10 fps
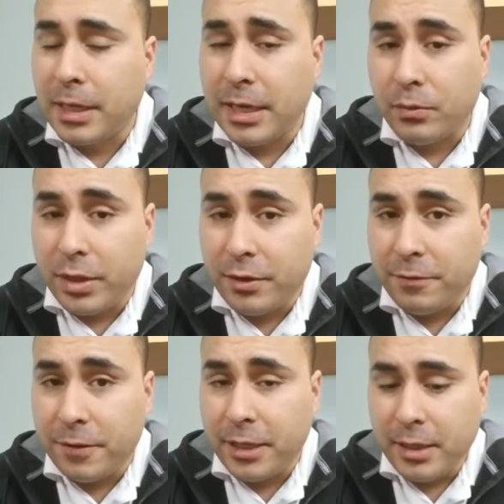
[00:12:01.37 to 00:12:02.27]
get rid
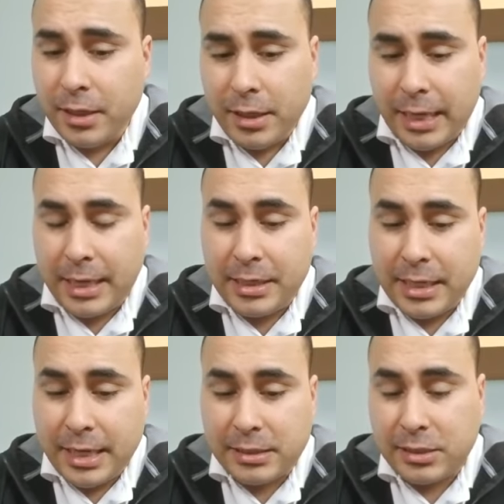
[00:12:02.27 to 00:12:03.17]
of it. And
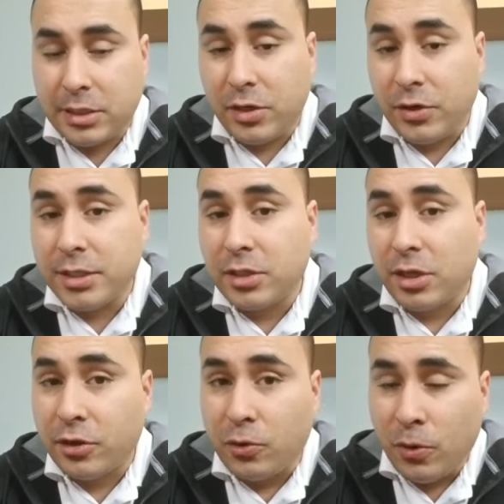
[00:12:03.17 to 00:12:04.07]
yes, there is
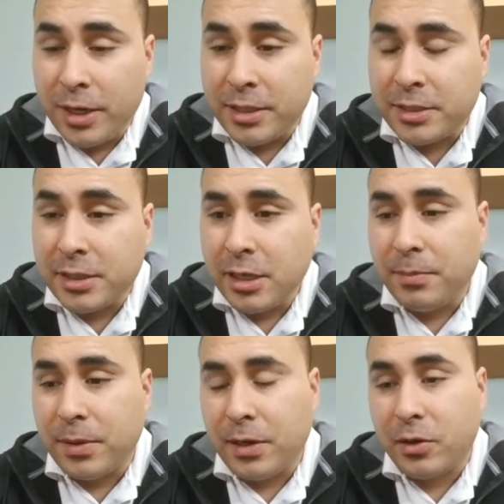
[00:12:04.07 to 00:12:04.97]
other coins,
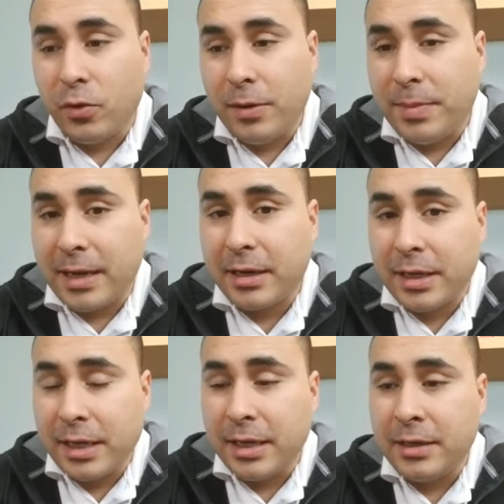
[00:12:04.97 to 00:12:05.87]
but going back
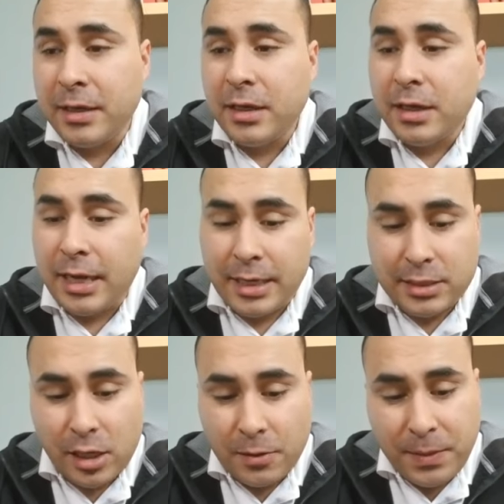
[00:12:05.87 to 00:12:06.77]
again,
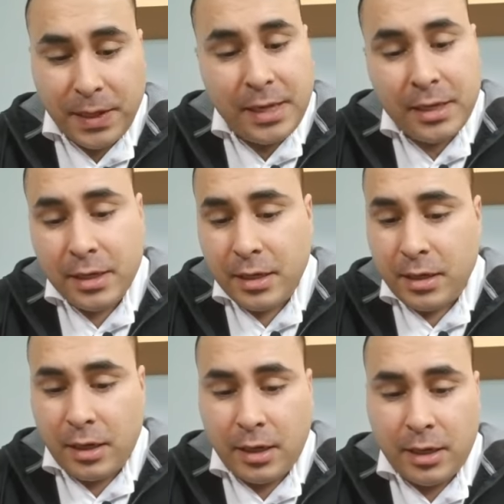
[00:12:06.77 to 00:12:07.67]
XRP,
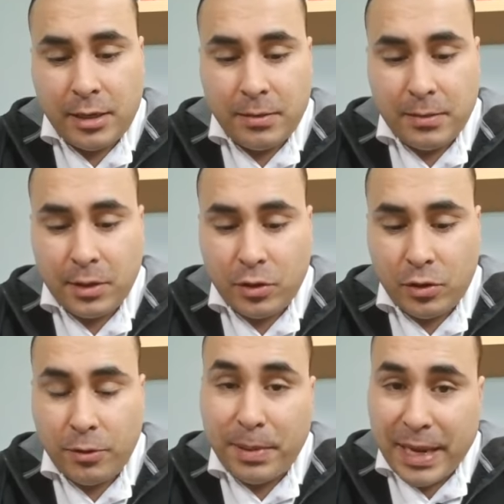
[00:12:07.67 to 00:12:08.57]

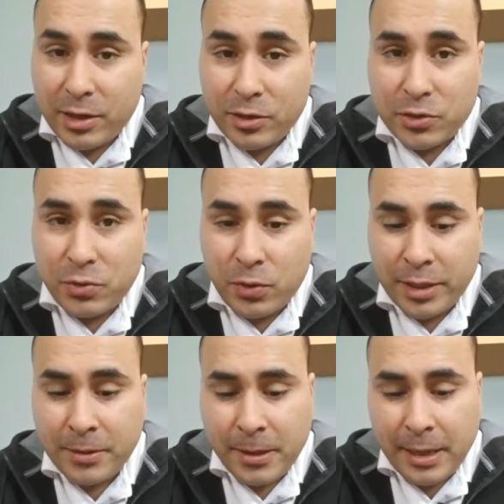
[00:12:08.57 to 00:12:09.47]
the banker's
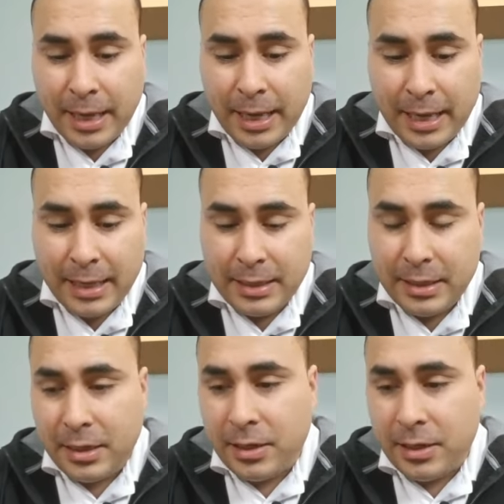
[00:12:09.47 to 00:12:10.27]
coin, and